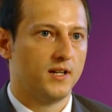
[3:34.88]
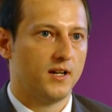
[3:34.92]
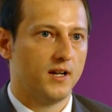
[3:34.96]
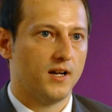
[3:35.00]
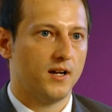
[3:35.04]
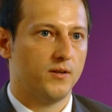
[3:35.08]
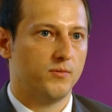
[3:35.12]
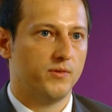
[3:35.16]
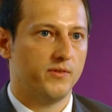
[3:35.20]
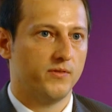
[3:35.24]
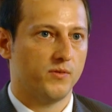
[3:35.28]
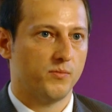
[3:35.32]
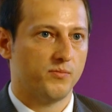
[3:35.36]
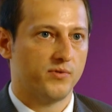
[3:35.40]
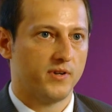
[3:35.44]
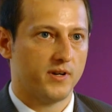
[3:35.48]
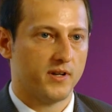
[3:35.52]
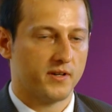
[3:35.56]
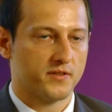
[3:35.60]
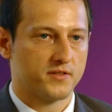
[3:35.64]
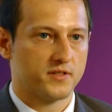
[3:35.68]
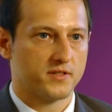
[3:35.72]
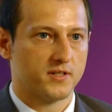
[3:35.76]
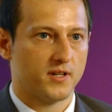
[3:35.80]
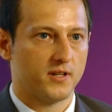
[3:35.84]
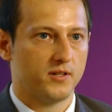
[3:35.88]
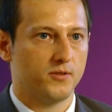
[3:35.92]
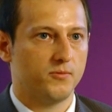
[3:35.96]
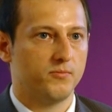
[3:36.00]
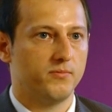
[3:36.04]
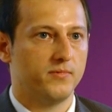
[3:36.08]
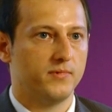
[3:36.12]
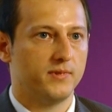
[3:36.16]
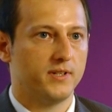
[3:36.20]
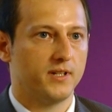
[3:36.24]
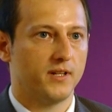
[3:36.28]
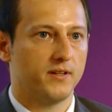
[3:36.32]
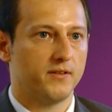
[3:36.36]
with a product. So
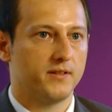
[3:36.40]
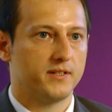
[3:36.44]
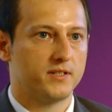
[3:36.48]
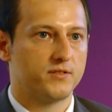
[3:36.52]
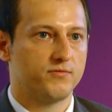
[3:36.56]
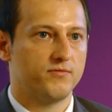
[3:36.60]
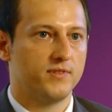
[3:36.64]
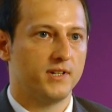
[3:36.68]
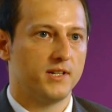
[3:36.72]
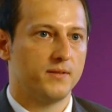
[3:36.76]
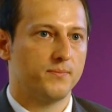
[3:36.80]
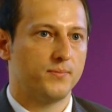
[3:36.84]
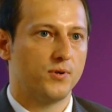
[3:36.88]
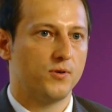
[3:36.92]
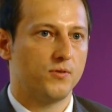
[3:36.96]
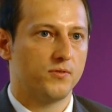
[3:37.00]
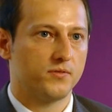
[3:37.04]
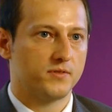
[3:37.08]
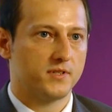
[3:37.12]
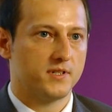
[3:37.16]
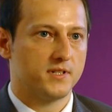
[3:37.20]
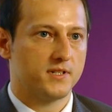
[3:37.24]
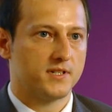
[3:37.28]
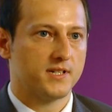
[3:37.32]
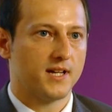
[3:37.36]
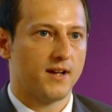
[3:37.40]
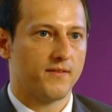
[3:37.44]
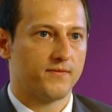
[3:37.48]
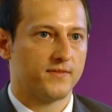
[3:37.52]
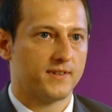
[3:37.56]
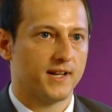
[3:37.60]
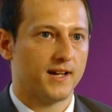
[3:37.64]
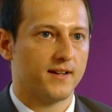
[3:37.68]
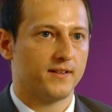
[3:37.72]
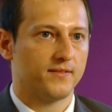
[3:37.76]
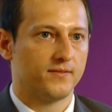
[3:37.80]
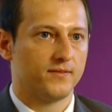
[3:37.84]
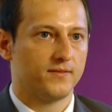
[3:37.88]
it's really important to have
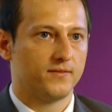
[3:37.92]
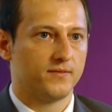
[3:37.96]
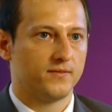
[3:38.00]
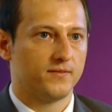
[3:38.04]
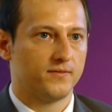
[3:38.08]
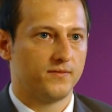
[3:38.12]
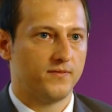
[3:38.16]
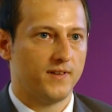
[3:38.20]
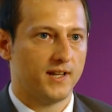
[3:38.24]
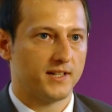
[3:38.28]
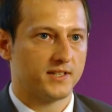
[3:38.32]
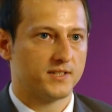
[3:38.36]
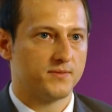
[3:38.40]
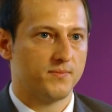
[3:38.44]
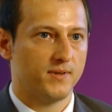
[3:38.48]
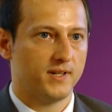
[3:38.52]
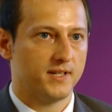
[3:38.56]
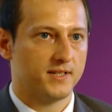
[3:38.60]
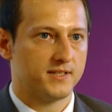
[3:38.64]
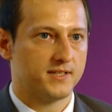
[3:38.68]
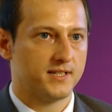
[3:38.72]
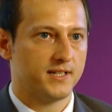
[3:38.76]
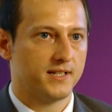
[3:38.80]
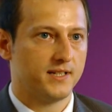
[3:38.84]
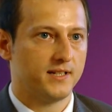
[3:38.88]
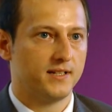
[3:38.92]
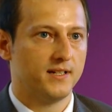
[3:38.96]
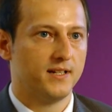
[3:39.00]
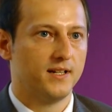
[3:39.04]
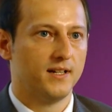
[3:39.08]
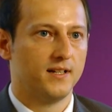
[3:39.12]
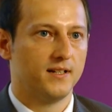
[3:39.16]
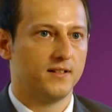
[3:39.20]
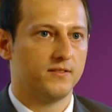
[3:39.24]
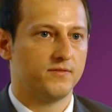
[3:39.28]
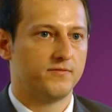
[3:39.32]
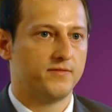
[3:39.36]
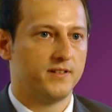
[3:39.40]
that flexibility
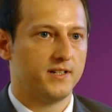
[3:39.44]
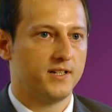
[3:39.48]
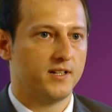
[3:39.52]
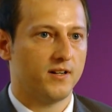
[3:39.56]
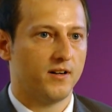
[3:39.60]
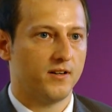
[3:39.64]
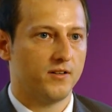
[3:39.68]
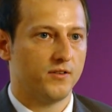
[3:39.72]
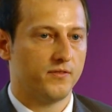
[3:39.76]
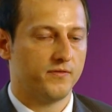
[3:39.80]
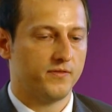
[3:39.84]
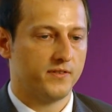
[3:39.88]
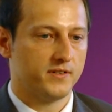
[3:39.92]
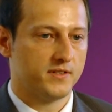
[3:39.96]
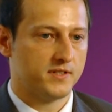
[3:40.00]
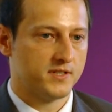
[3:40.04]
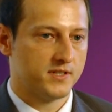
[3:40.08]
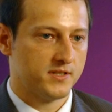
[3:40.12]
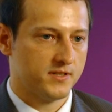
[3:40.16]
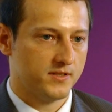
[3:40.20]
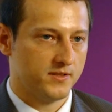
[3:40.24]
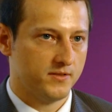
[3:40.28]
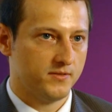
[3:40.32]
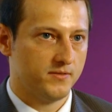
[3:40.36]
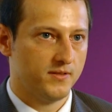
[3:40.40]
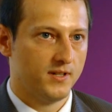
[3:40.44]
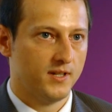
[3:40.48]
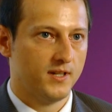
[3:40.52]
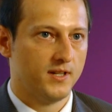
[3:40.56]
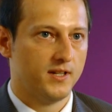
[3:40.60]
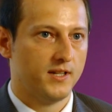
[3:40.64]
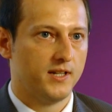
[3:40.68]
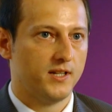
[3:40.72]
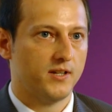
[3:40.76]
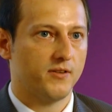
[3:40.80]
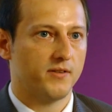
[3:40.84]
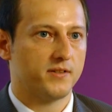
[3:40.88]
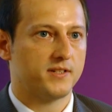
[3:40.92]
that 3DI offered to
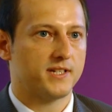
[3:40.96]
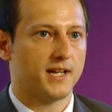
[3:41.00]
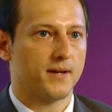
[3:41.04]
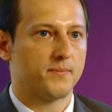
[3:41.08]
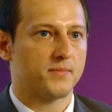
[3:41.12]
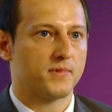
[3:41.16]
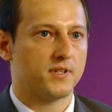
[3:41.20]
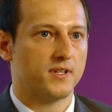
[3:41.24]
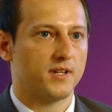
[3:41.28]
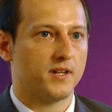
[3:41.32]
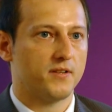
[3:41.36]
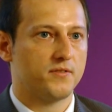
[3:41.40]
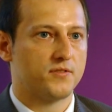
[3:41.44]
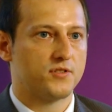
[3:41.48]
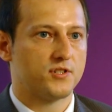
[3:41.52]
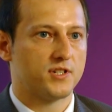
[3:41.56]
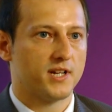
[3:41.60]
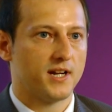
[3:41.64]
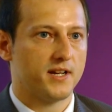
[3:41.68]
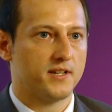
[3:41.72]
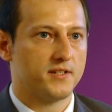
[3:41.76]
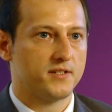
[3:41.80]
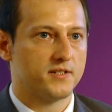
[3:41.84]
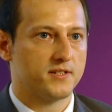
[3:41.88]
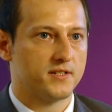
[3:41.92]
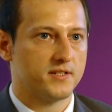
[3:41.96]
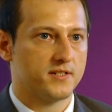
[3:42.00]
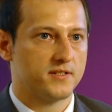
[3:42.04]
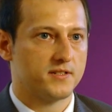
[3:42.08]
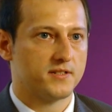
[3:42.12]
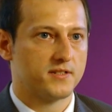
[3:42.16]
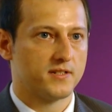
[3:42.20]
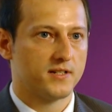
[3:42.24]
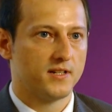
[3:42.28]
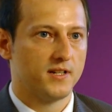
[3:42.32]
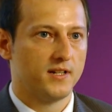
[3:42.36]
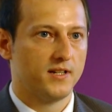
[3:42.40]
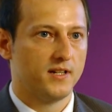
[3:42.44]
adapt to those
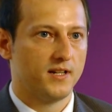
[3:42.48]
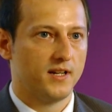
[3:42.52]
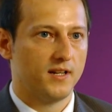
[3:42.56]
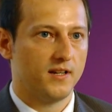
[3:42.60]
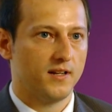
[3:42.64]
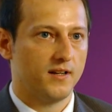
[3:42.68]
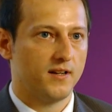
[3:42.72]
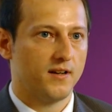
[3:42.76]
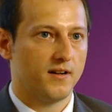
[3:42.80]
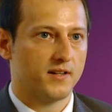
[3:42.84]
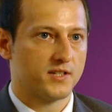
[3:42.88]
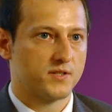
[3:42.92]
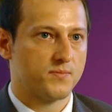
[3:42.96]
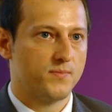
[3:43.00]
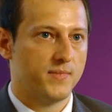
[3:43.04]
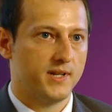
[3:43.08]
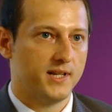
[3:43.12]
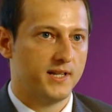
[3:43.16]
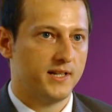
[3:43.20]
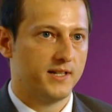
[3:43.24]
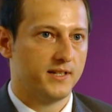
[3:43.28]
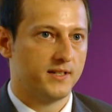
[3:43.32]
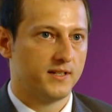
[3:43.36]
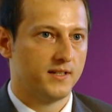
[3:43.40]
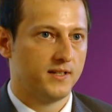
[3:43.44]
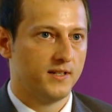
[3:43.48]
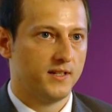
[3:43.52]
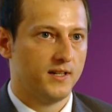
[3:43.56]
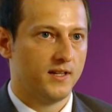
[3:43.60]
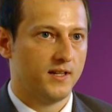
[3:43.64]
changes at the last minute